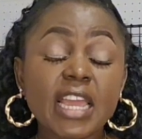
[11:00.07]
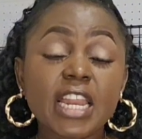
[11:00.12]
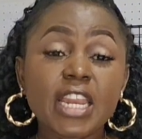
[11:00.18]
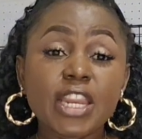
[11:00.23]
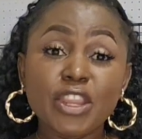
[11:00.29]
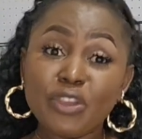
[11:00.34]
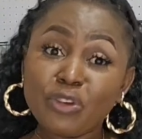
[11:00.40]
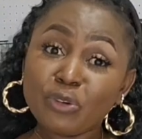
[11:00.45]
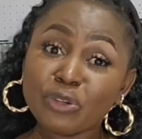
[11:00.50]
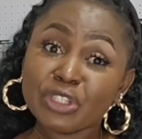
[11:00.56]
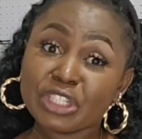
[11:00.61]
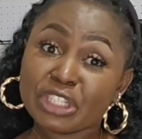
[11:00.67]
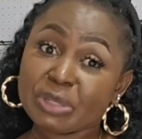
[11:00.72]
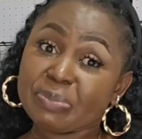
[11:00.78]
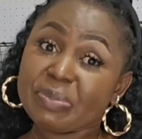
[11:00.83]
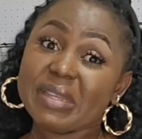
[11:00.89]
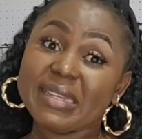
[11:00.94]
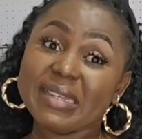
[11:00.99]
new
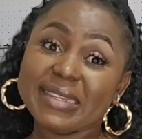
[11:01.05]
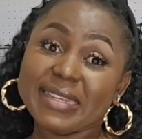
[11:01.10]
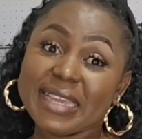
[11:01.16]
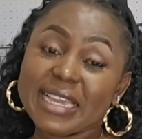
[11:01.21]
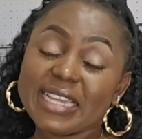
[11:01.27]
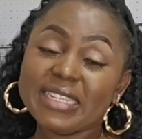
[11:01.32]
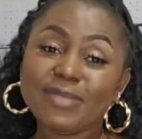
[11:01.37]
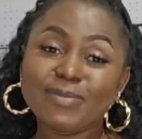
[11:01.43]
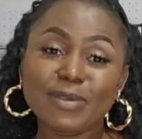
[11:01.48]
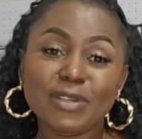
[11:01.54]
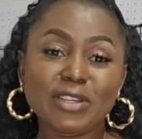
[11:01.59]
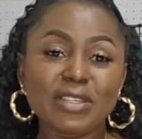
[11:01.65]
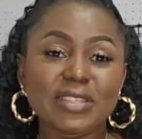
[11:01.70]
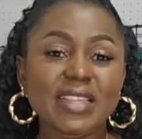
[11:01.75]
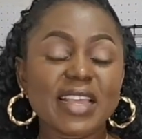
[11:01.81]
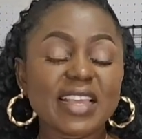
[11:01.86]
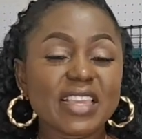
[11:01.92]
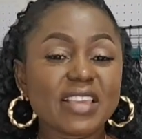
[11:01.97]
shipping dates because
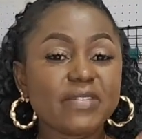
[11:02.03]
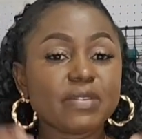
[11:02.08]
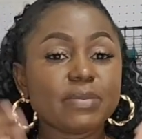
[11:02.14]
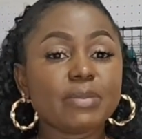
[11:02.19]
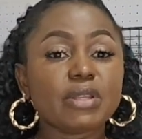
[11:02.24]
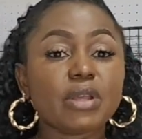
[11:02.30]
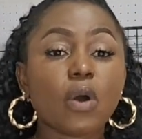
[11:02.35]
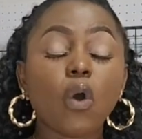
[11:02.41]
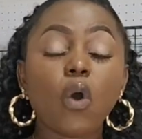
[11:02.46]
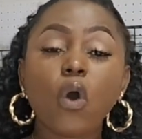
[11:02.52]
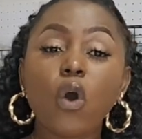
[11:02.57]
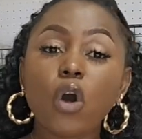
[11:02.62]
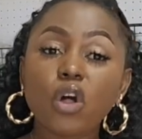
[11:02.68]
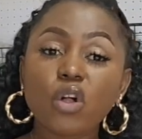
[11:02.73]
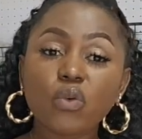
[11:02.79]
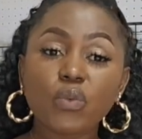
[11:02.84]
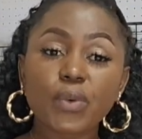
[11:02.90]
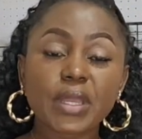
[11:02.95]
that gives me the
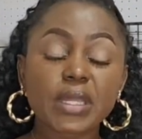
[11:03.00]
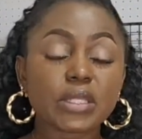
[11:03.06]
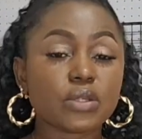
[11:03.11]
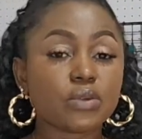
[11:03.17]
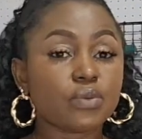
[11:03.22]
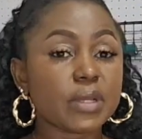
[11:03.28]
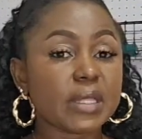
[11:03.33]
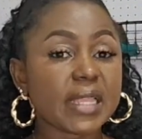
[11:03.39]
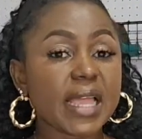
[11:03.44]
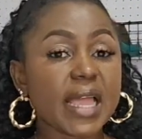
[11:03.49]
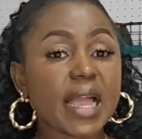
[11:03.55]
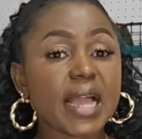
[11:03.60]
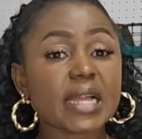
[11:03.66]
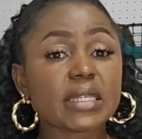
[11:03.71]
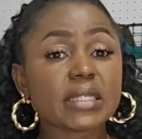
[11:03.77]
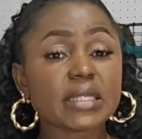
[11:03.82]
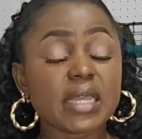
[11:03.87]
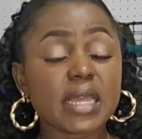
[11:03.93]
whole week to
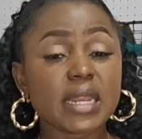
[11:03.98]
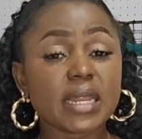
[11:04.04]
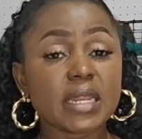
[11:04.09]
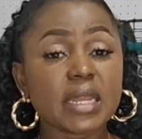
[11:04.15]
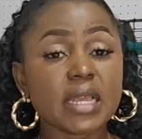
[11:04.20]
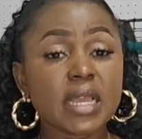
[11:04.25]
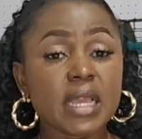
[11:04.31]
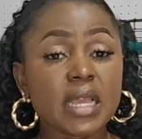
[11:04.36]
relax and